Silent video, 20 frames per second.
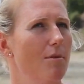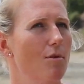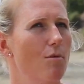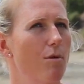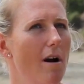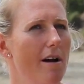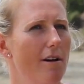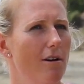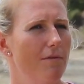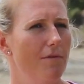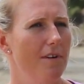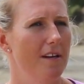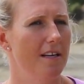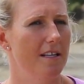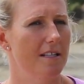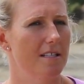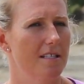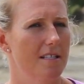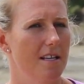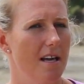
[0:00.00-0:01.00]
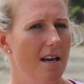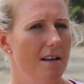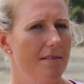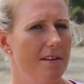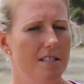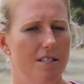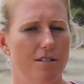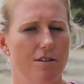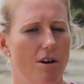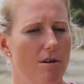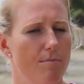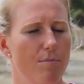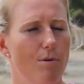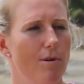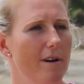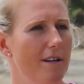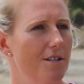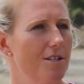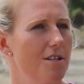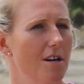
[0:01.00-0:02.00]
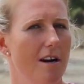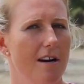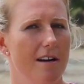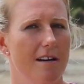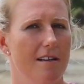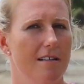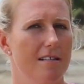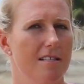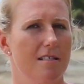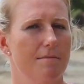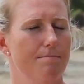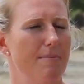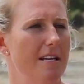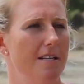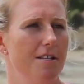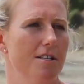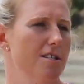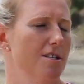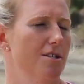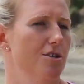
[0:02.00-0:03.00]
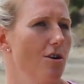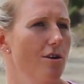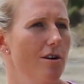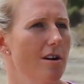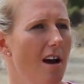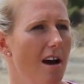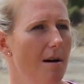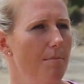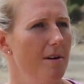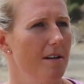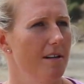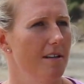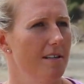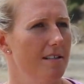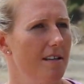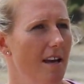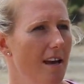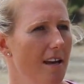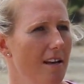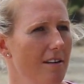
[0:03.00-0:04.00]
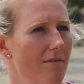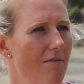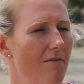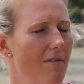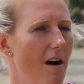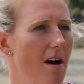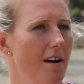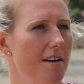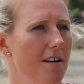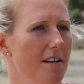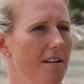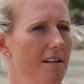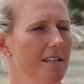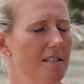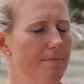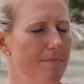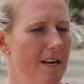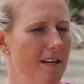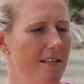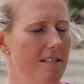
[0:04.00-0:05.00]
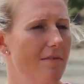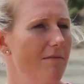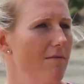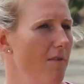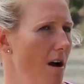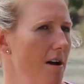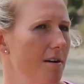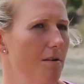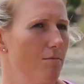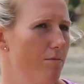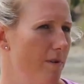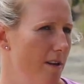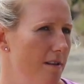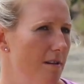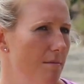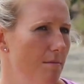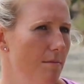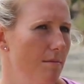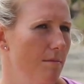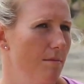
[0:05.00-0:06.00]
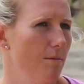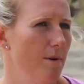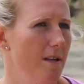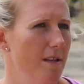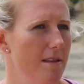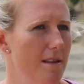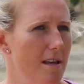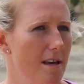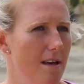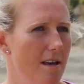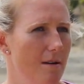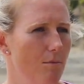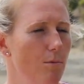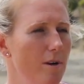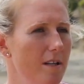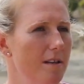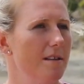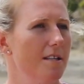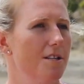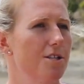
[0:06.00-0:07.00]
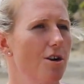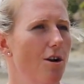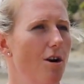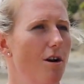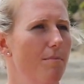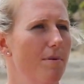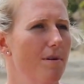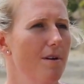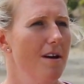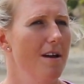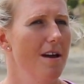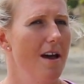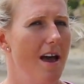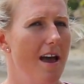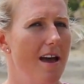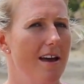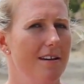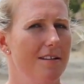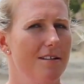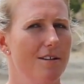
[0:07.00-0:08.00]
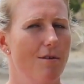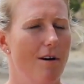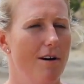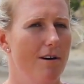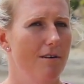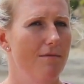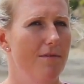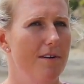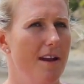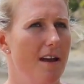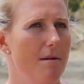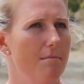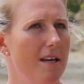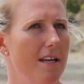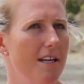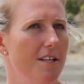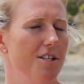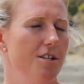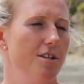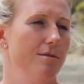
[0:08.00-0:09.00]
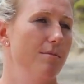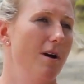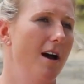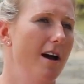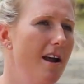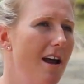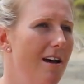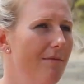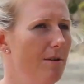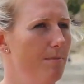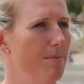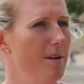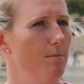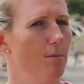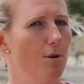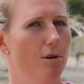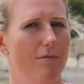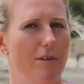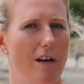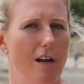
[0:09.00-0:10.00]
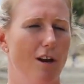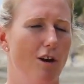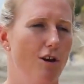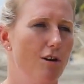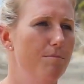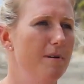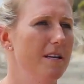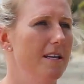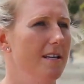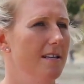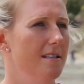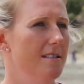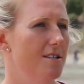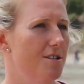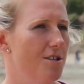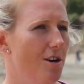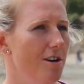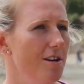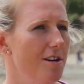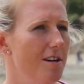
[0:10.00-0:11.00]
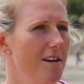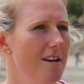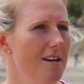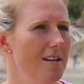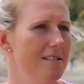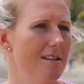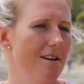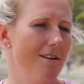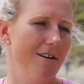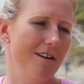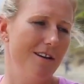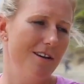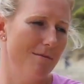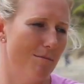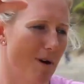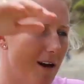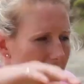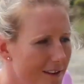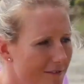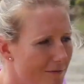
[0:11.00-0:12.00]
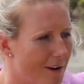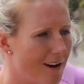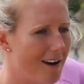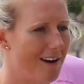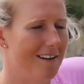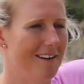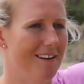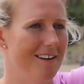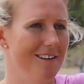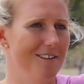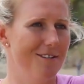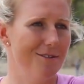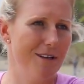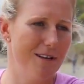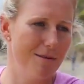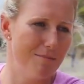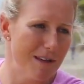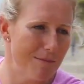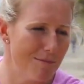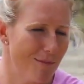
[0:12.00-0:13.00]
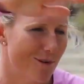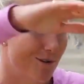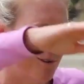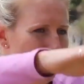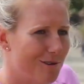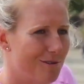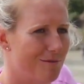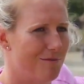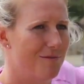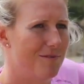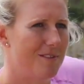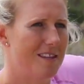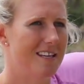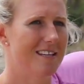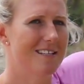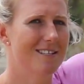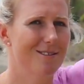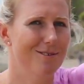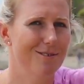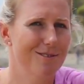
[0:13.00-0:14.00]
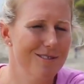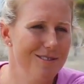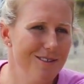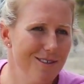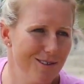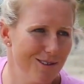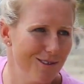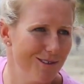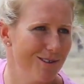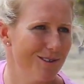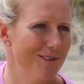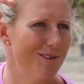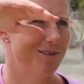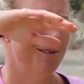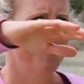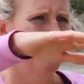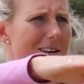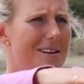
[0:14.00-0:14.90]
quite often there's no point trying to speed your stroke up and fight it. It's better to find a rhythm with the chop. And quite often that means you might have a bit more of a lopey stroke. So you might find that you're doing a bit more of this or